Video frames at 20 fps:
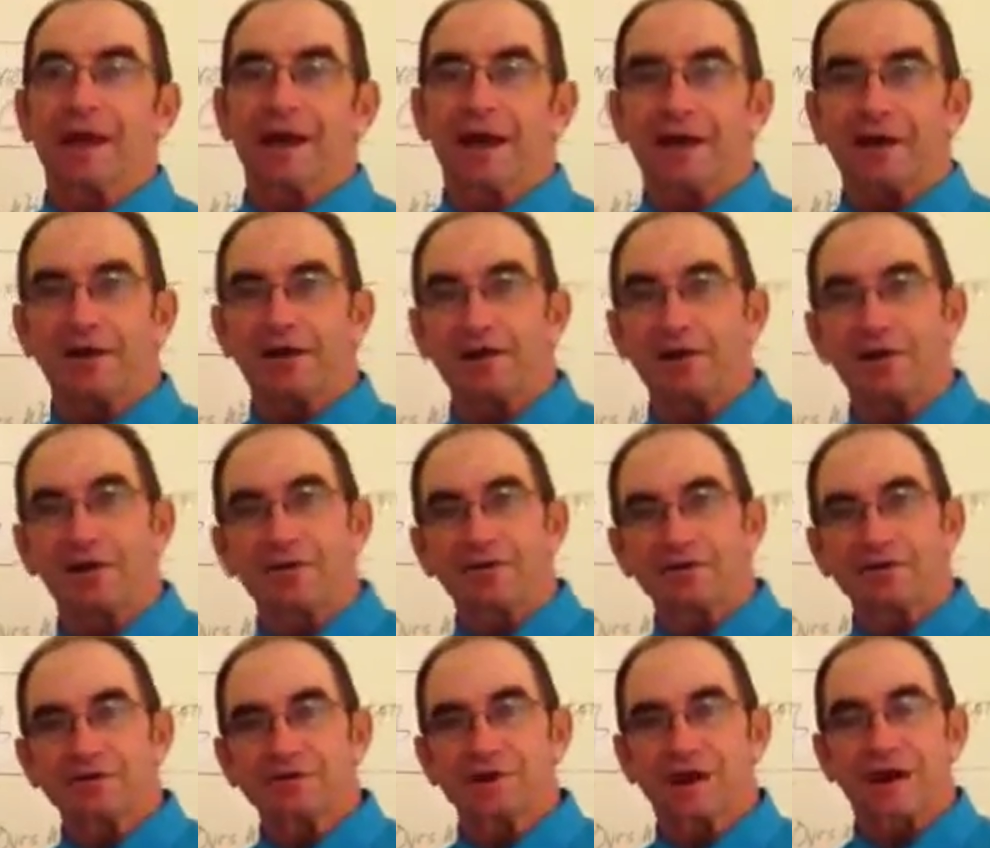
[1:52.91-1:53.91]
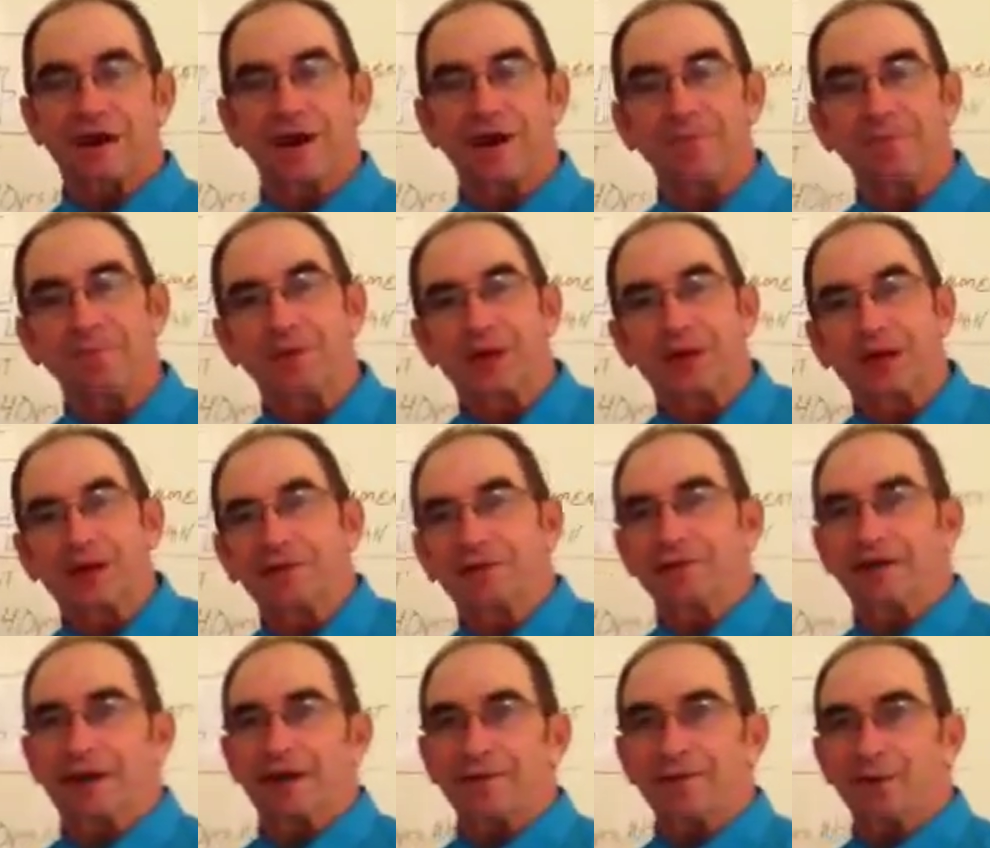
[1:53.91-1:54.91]
And here at this time
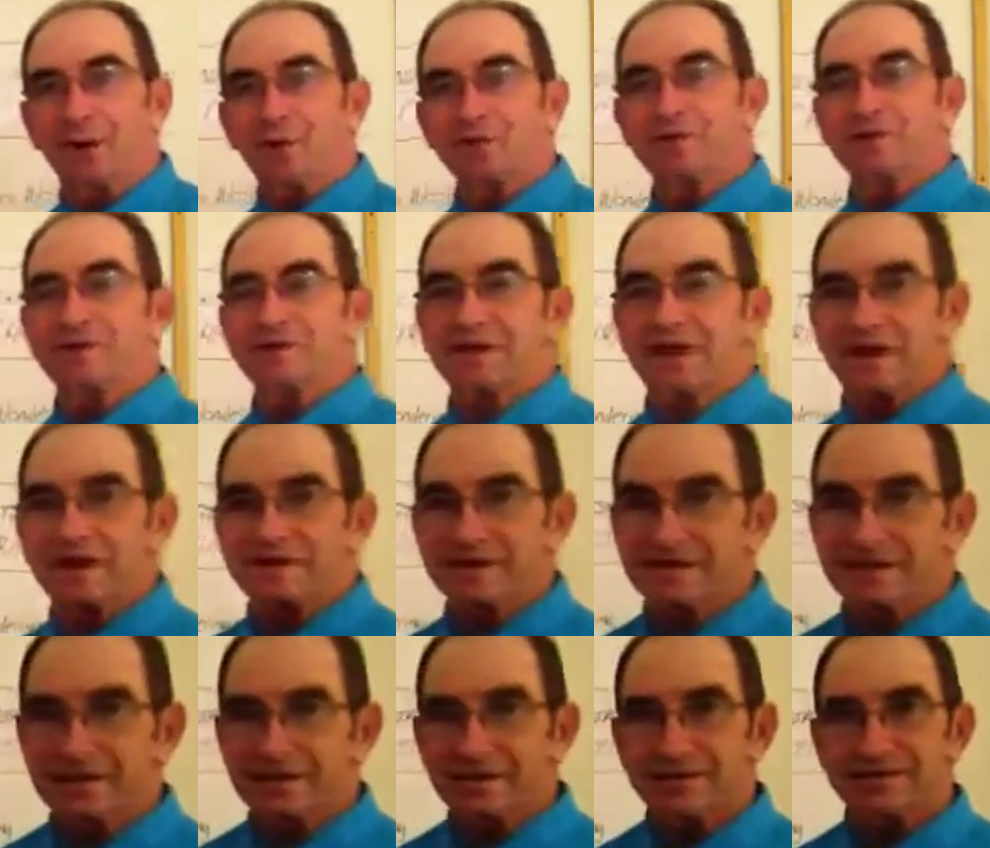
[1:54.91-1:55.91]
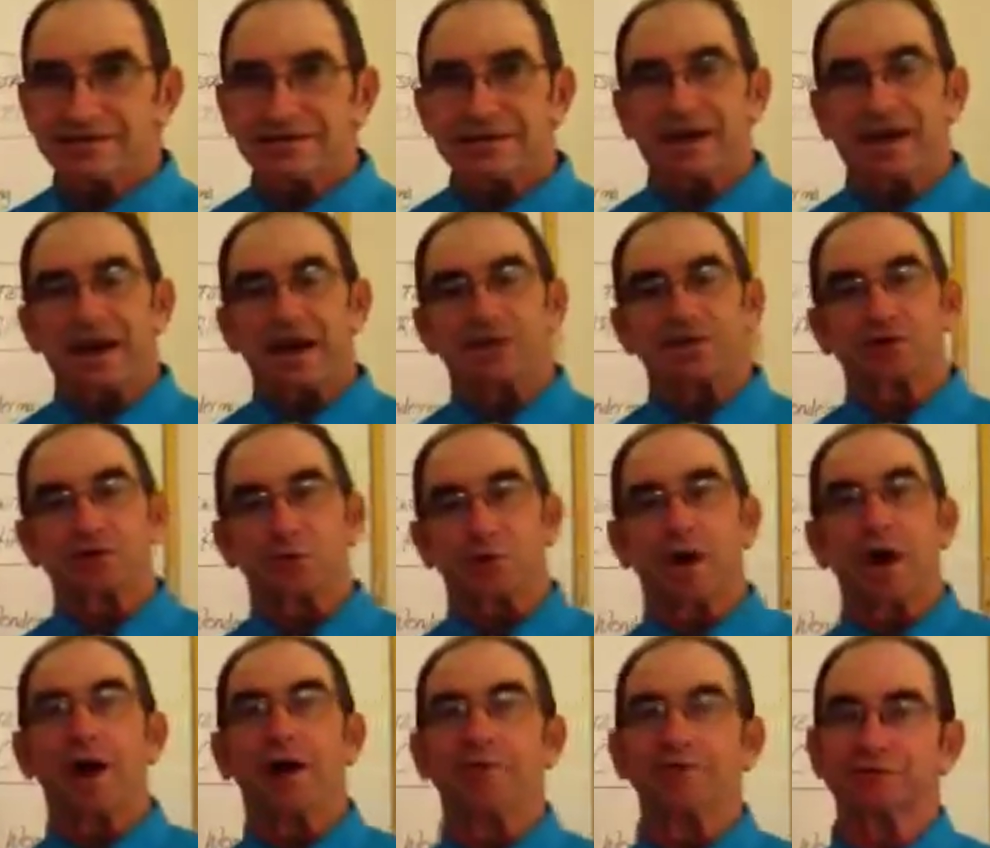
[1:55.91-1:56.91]
that Moses has sent
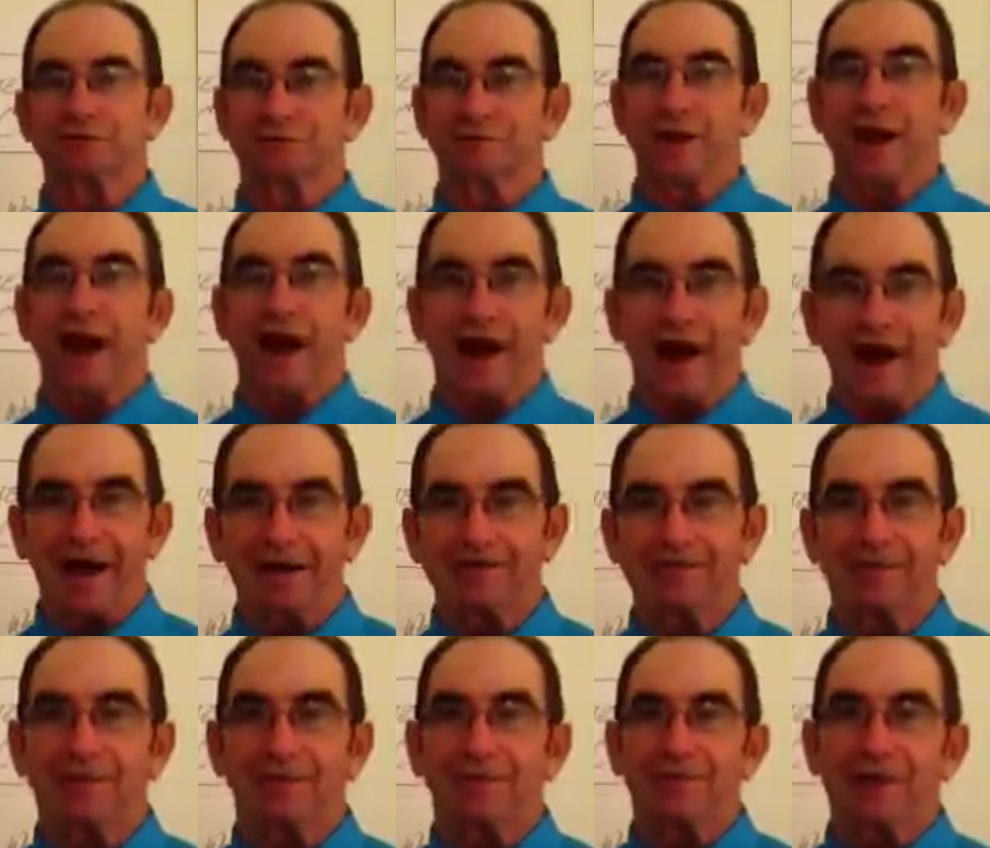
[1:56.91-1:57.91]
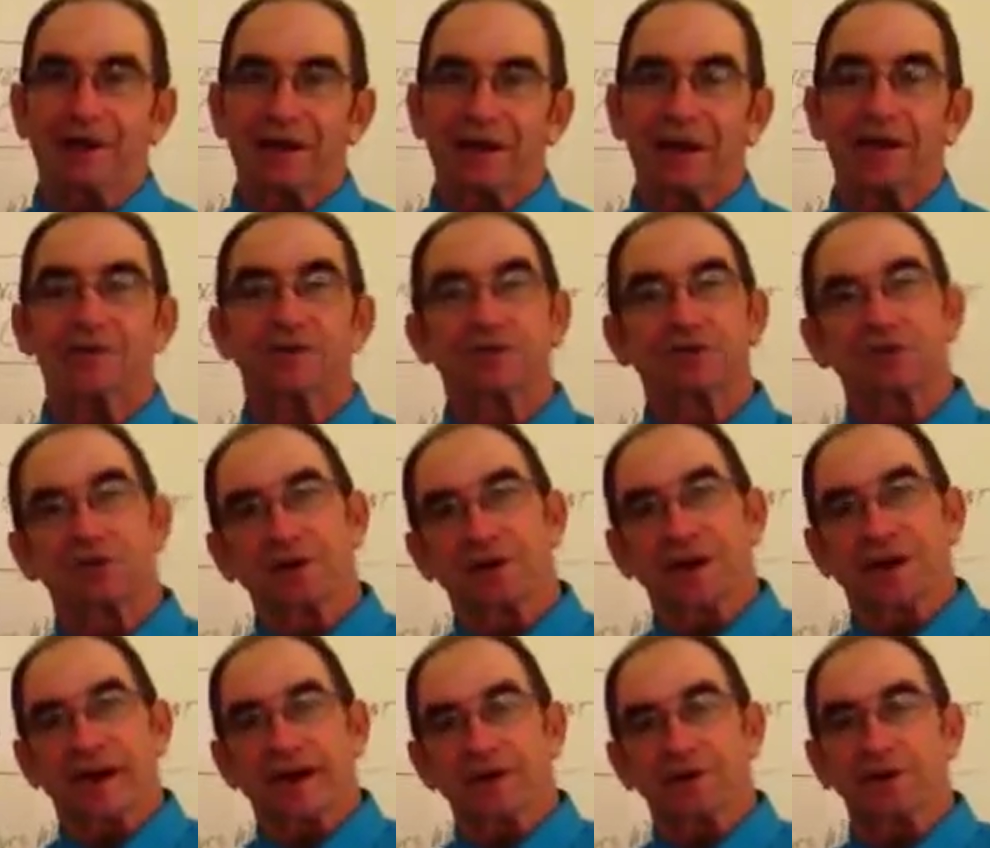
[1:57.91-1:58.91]
12 spies into the
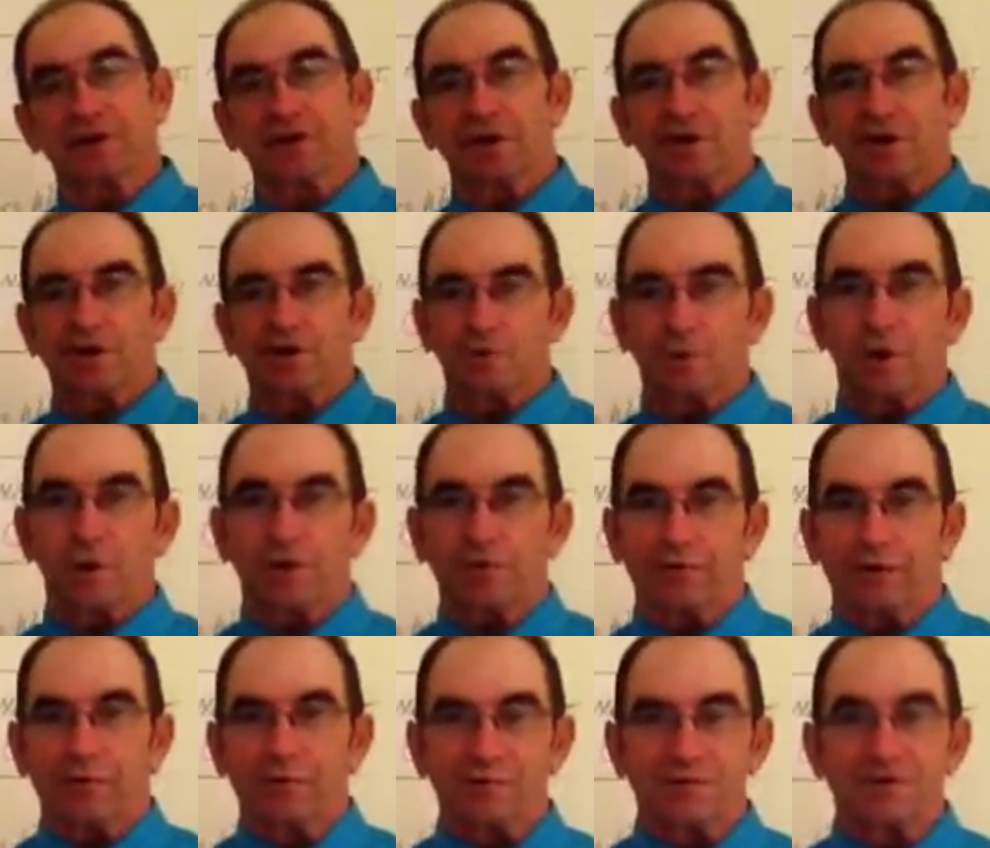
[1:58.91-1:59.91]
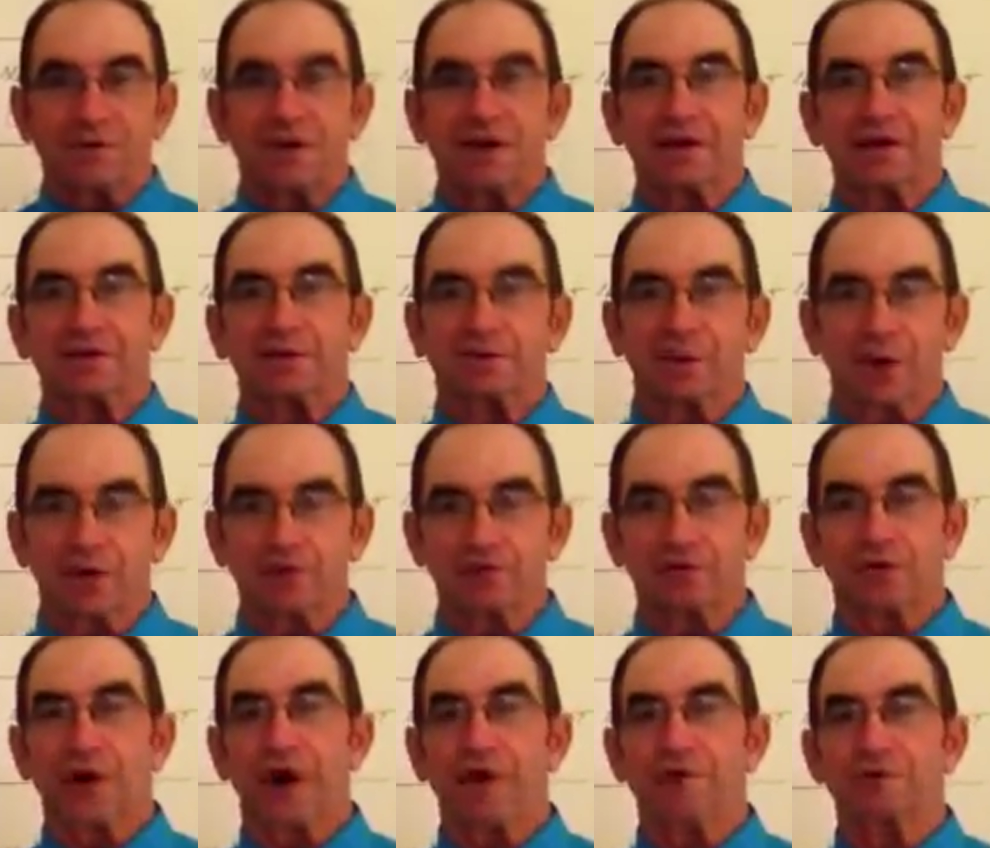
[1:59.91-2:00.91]
land, 12 representing the 12
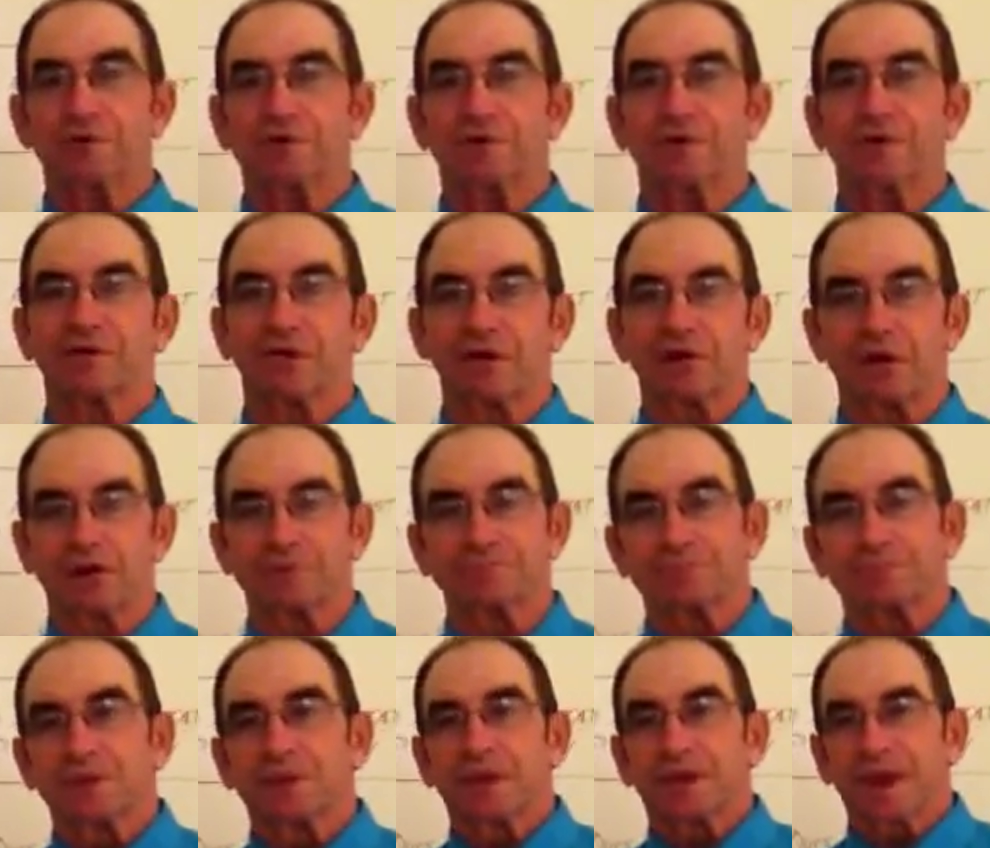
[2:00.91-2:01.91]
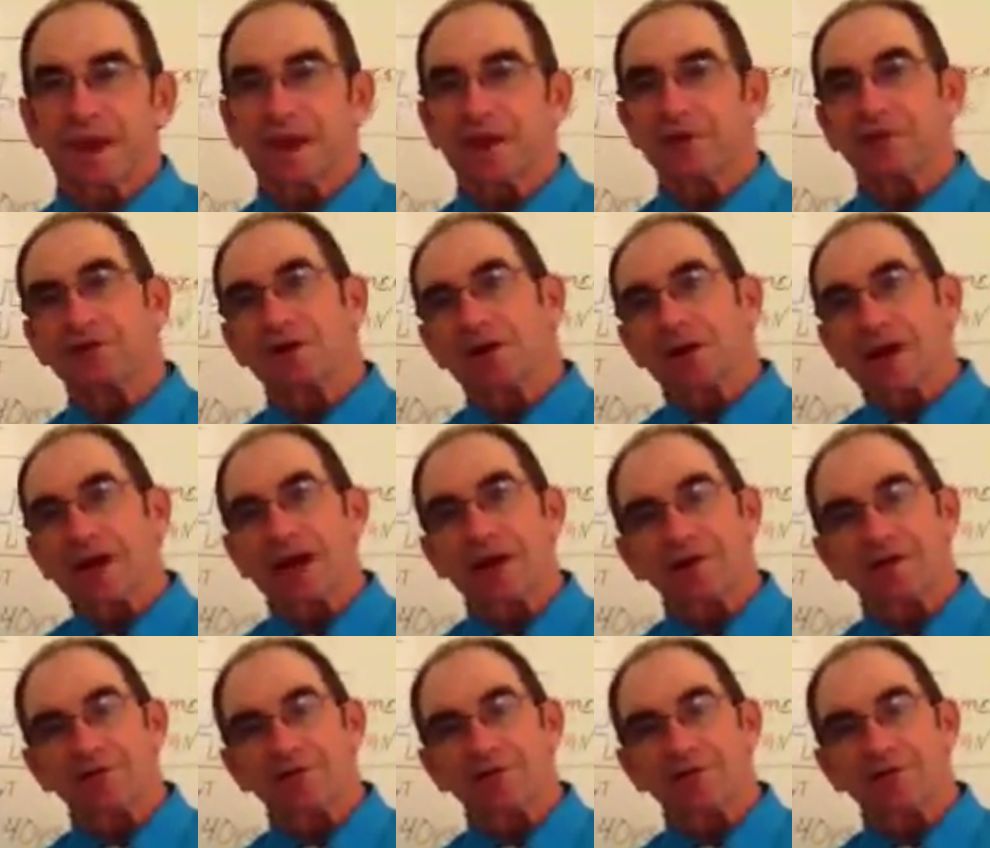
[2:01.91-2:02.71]
tribes that are there, into the land